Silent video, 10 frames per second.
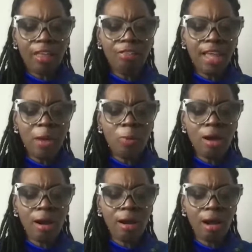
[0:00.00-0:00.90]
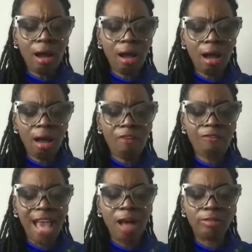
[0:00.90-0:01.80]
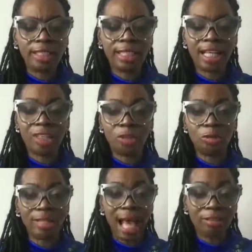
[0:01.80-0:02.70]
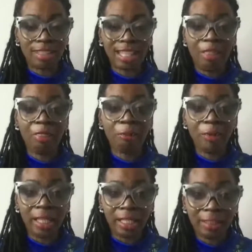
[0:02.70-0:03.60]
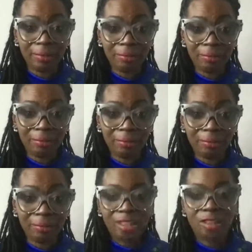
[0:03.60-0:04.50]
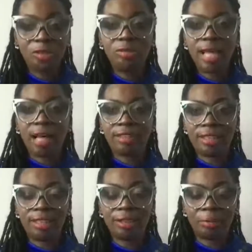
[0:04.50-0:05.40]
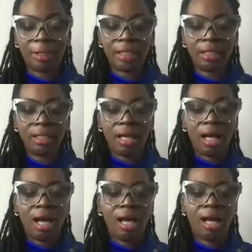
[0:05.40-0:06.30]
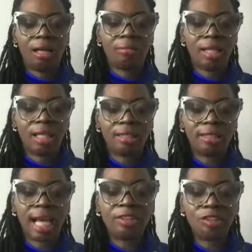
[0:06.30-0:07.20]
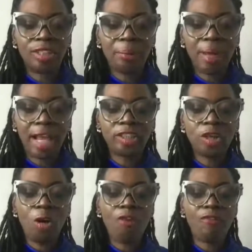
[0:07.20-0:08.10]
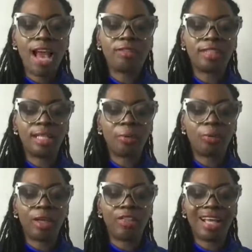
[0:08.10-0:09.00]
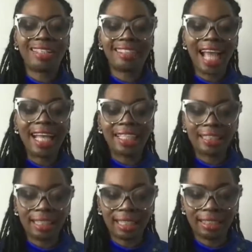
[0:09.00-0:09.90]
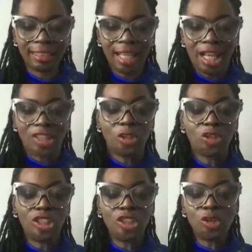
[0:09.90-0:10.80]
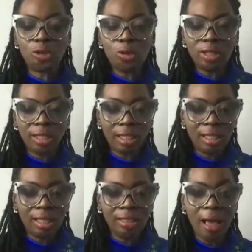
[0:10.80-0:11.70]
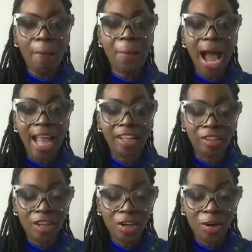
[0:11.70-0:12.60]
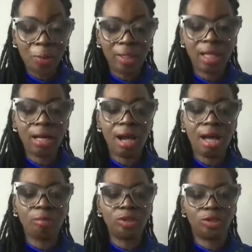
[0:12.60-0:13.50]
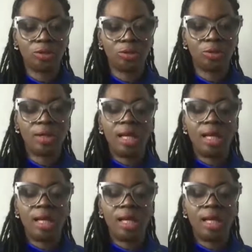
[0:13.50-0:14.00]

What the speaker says: They were founded in 2003. 2003. Dr. Gina Page co-founded it with a scientist. So she truly is a pioneer when it comes to